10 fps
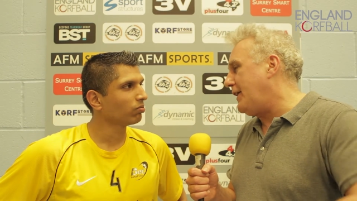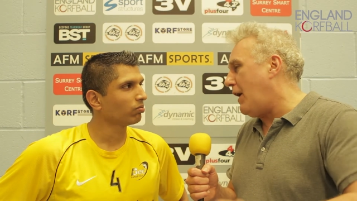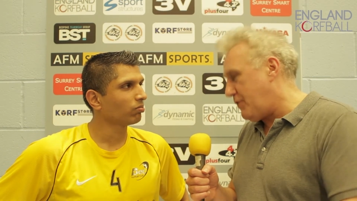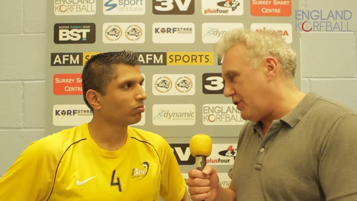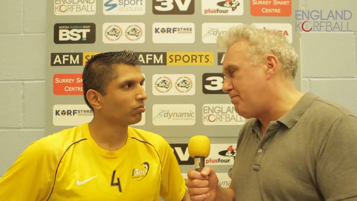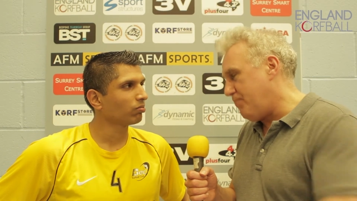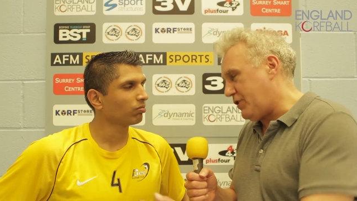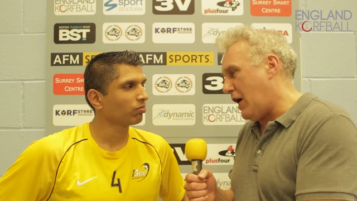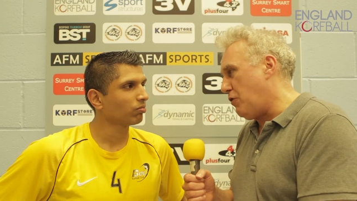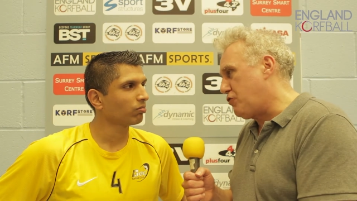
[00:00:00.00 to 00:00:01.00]
Speaker 1: you know, just
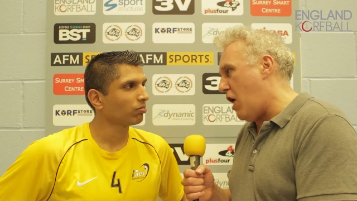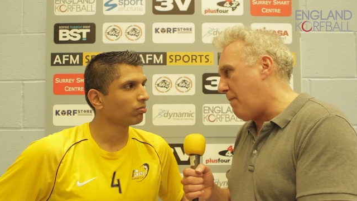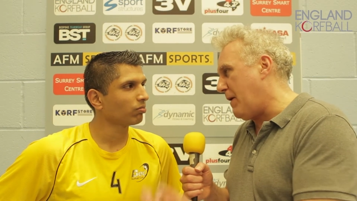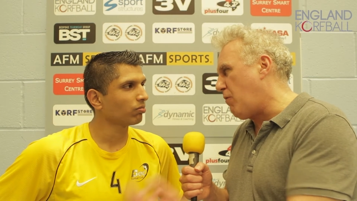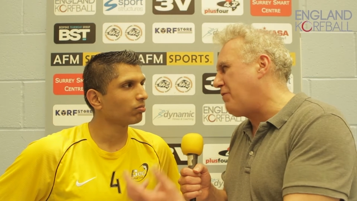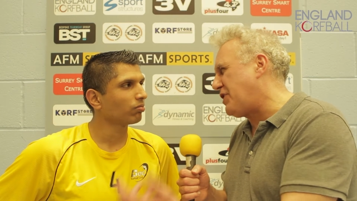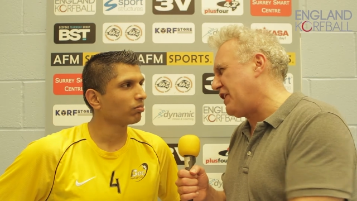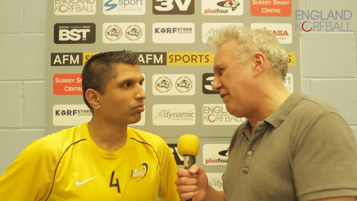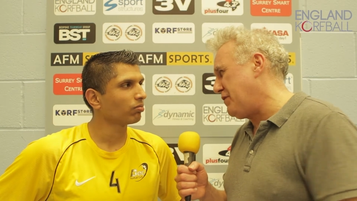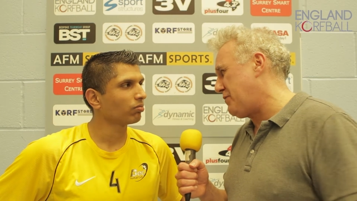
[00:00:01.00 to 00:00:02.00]
goals dropping, what was the
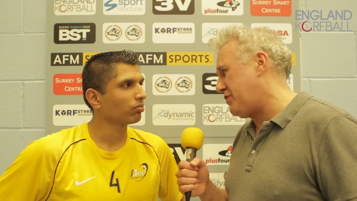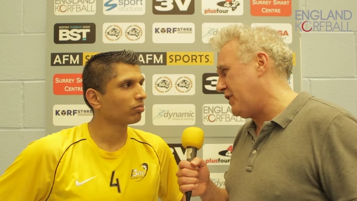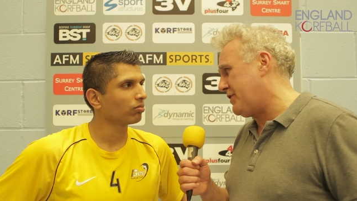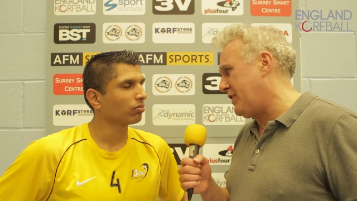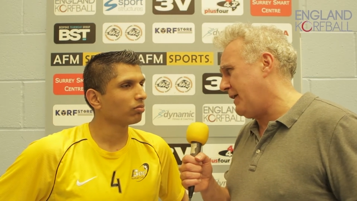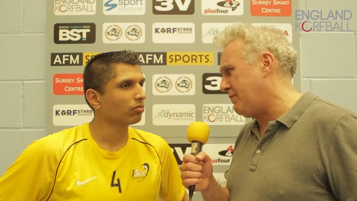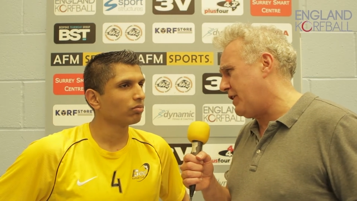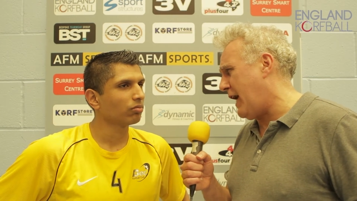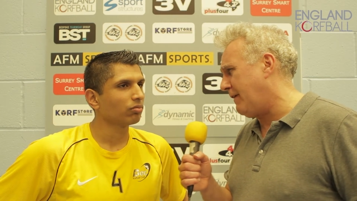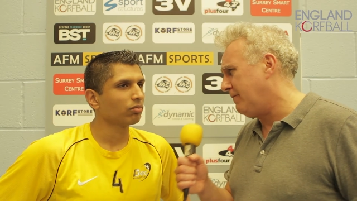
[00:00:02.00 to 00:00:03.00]
difference between the teams
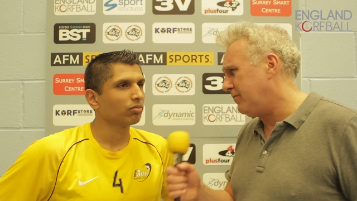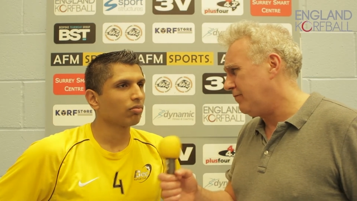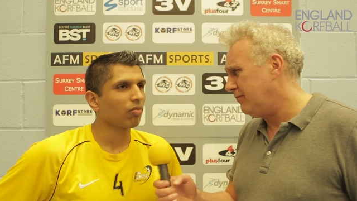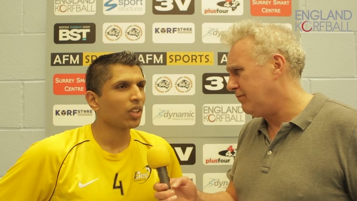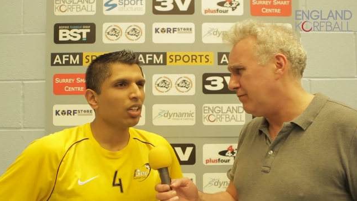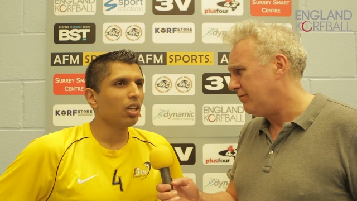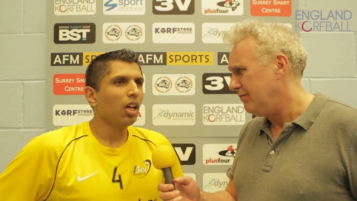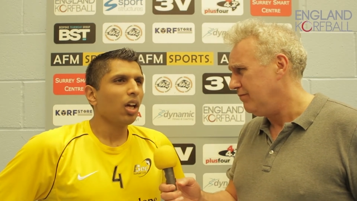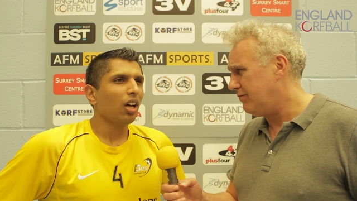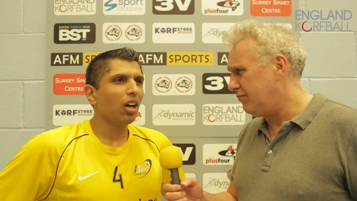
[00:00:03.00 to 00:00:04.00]
today?
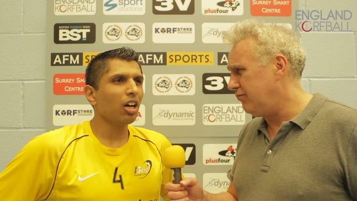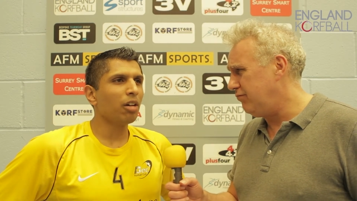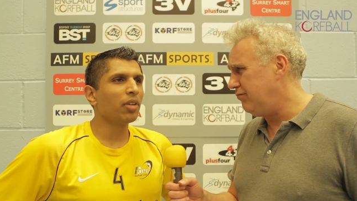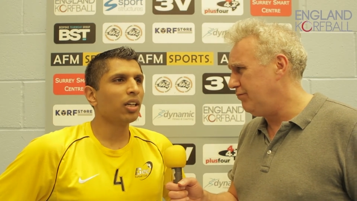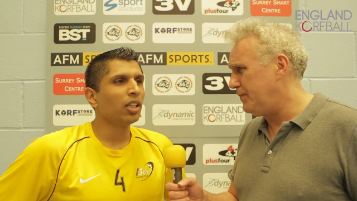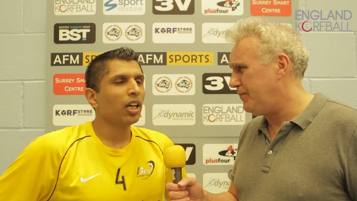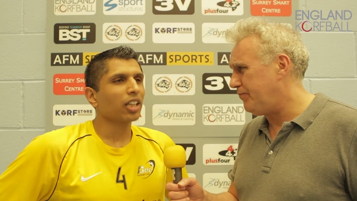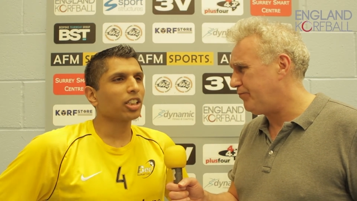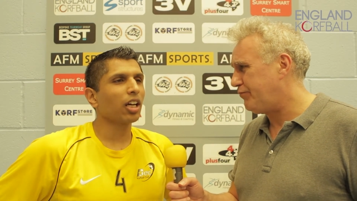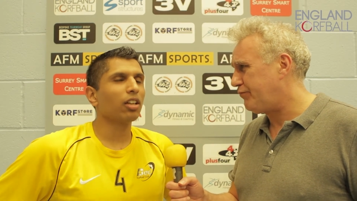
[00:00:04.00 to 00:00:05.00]
Um, I
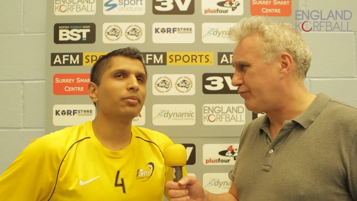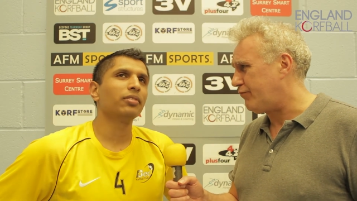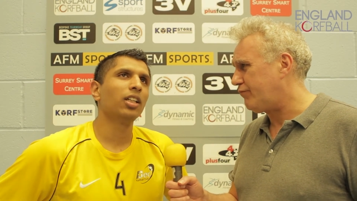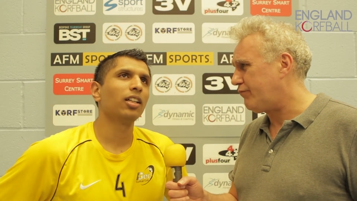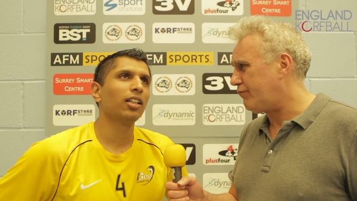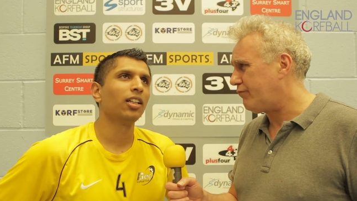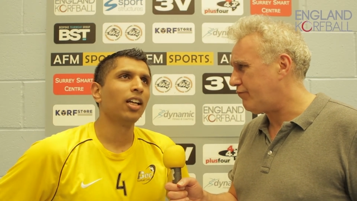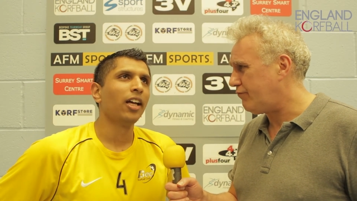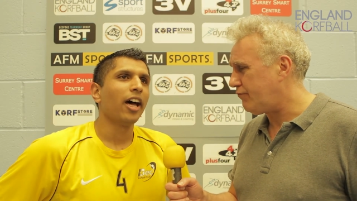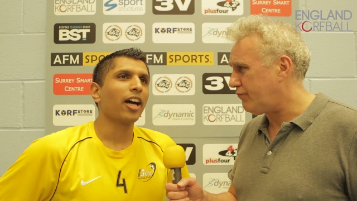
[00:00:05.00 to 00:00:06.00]
don't know. Um,
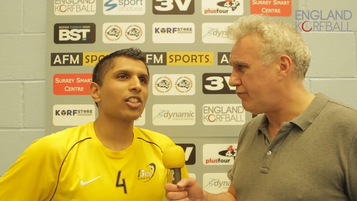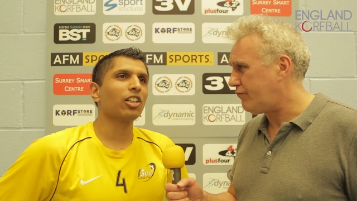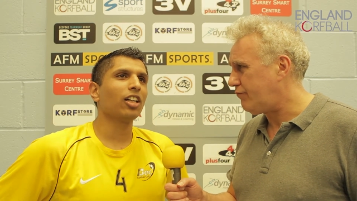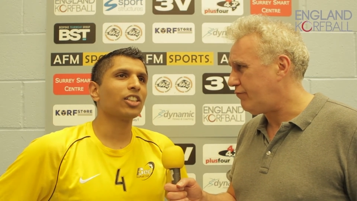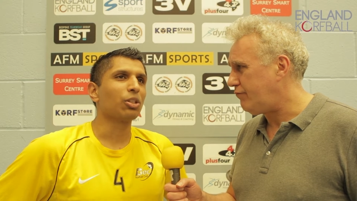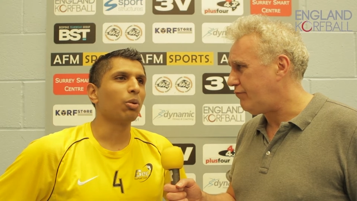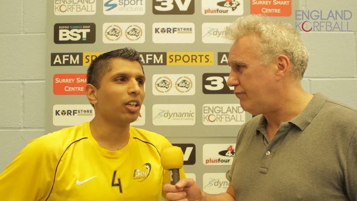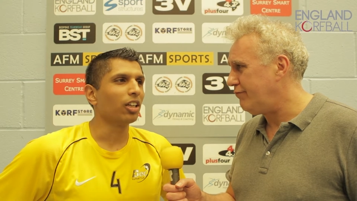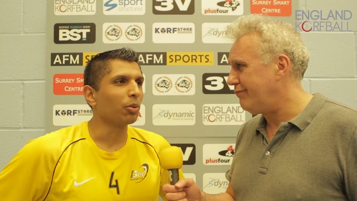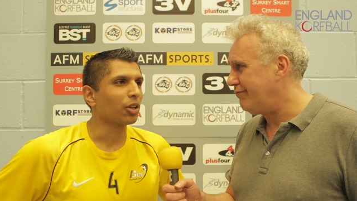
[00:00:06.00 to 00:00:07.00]
Speaker 2: I guess last season
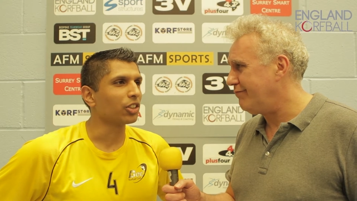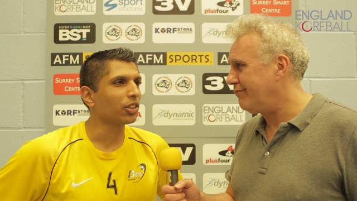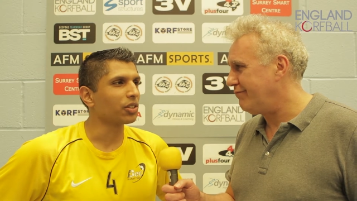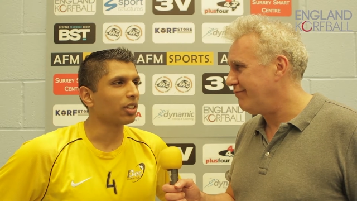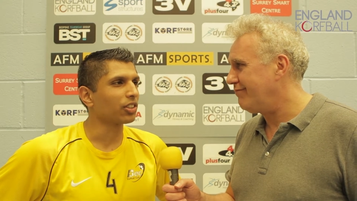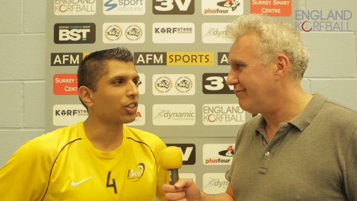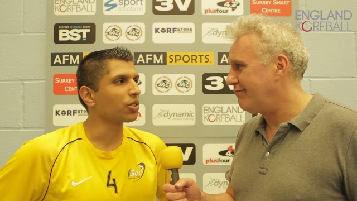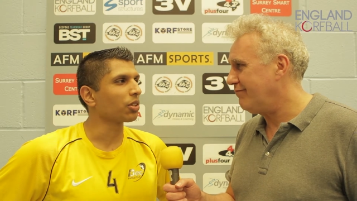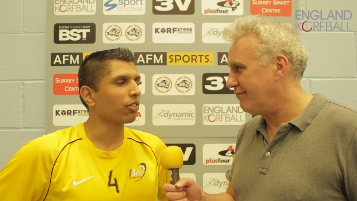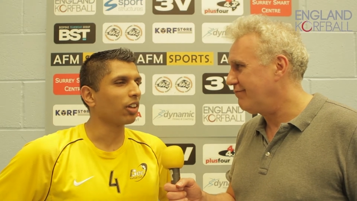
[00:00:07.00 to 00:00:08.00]
we, we could use the excuse
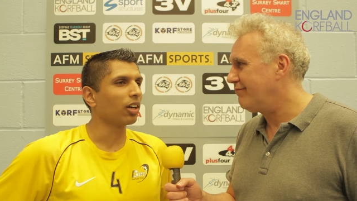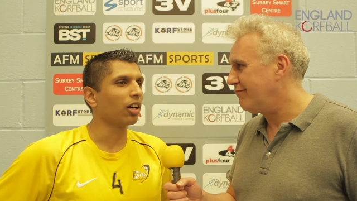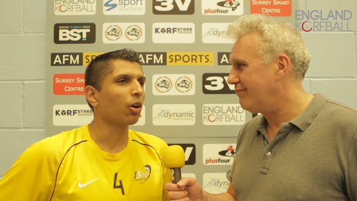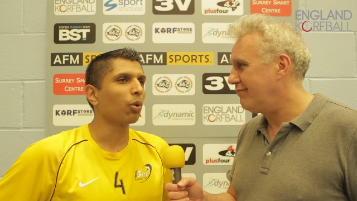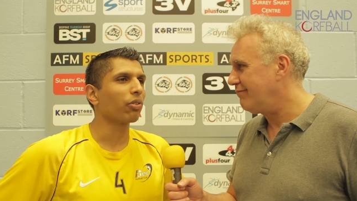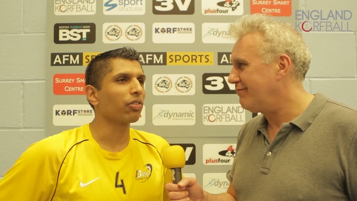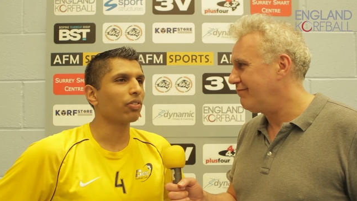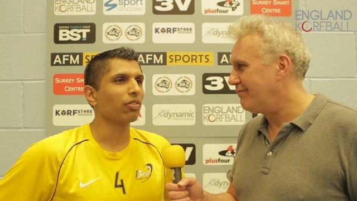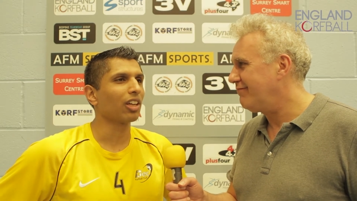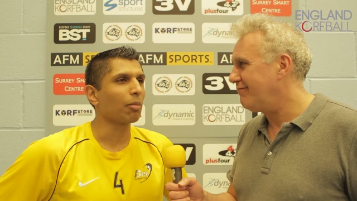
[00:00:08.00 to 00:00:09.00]
of the whole
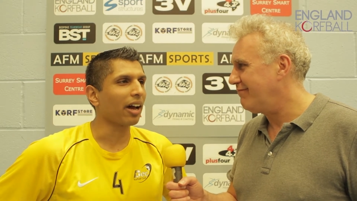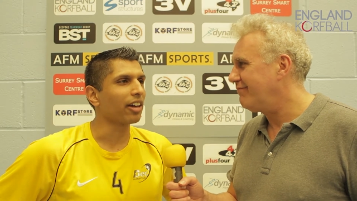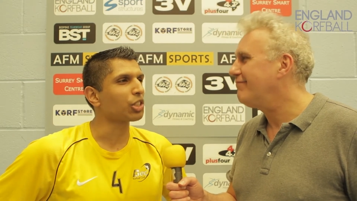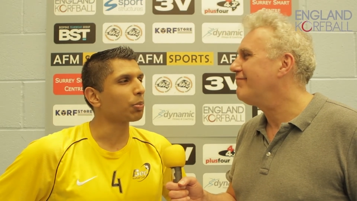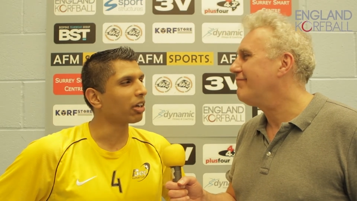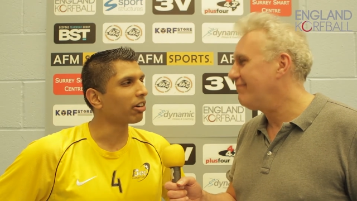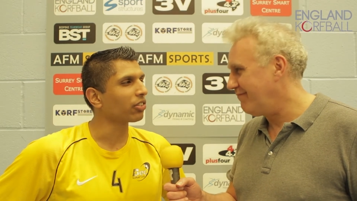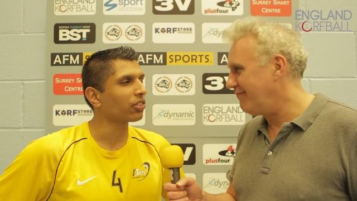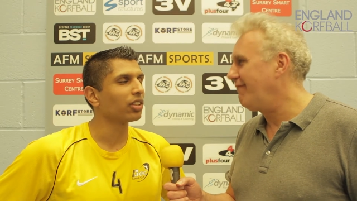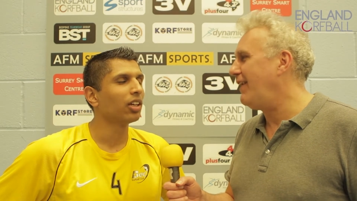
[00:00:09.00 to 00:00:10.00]
thing about
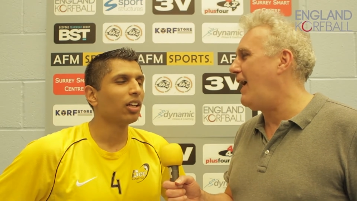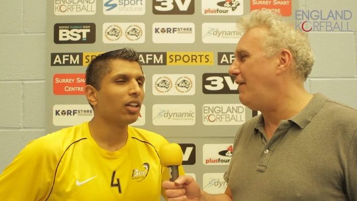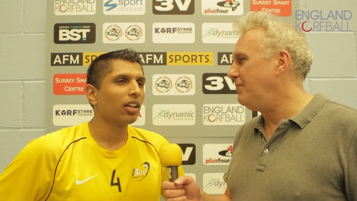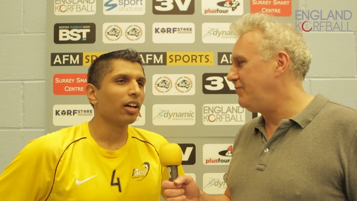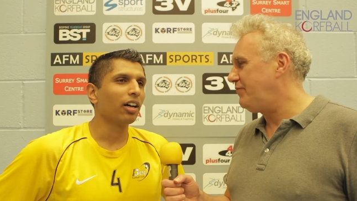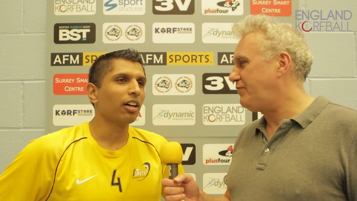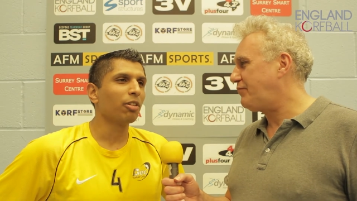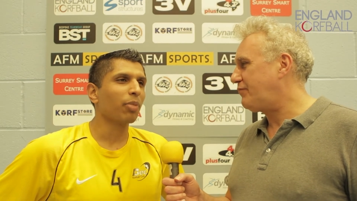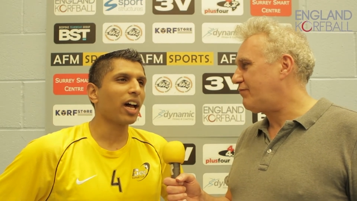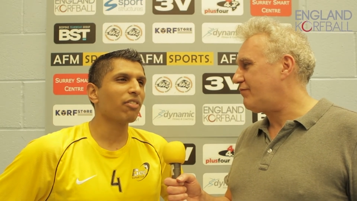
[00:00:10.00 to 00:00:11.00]
experience. Yeah. Um,
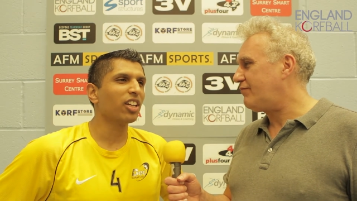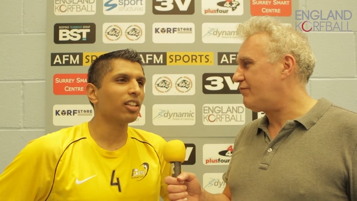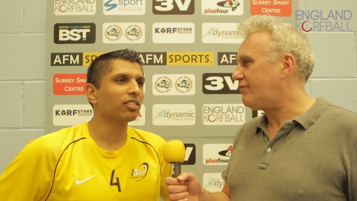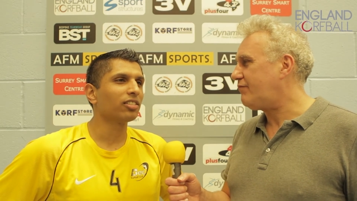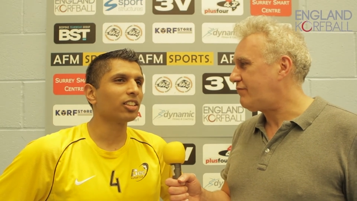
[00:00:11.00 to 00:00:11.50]
but having